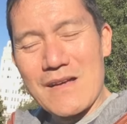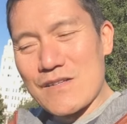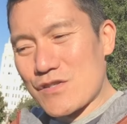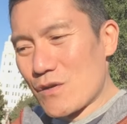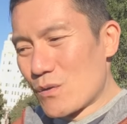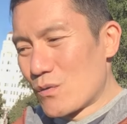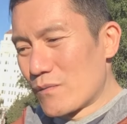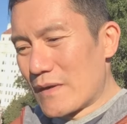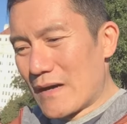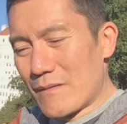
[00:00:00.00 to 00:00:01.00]

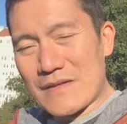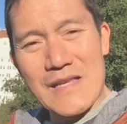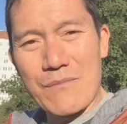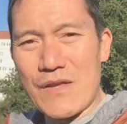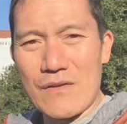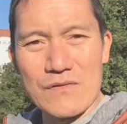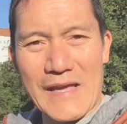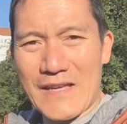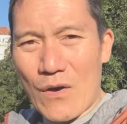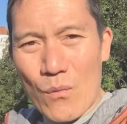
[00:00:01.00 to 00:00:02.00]
So uh, same thing,
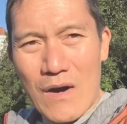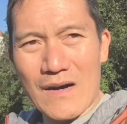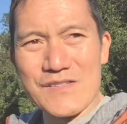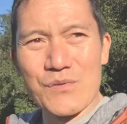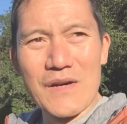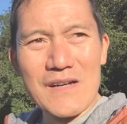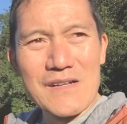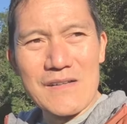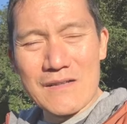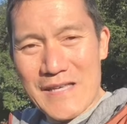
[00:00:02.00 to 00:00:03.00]
taking a walk. So
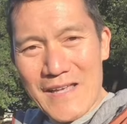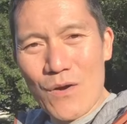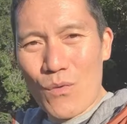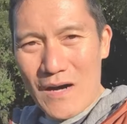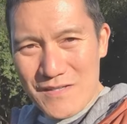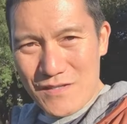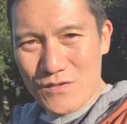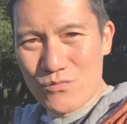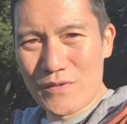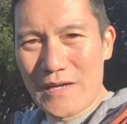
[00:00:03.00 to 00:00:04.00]
uh, taking a walk is
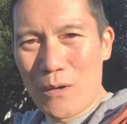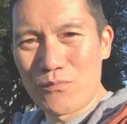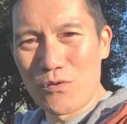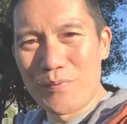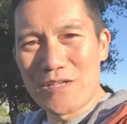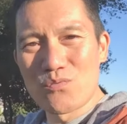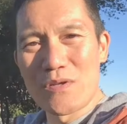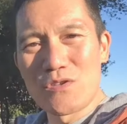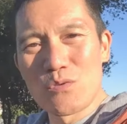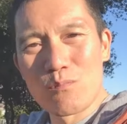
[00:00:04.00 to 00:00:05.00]
also really helpful because
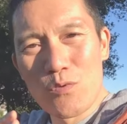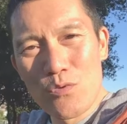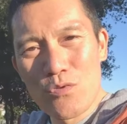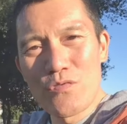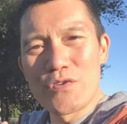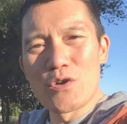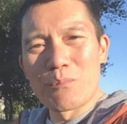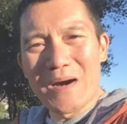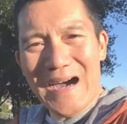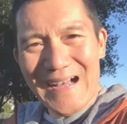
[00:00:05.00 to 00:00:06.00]
when you move your
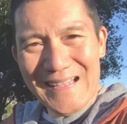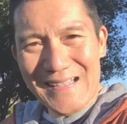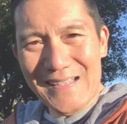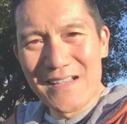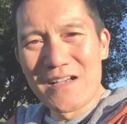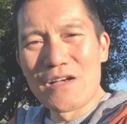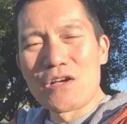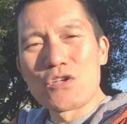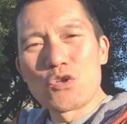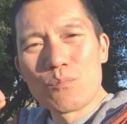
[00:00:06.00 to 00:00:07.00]
body,
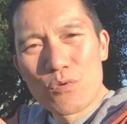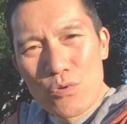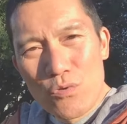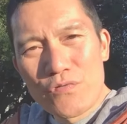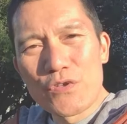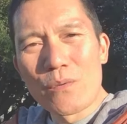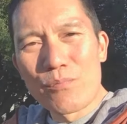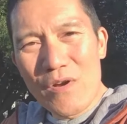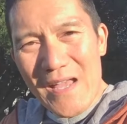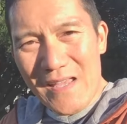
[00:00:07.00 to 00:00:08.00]
you move your
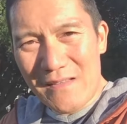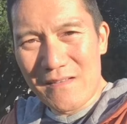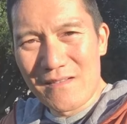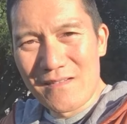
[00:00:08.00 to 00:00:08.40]
brain.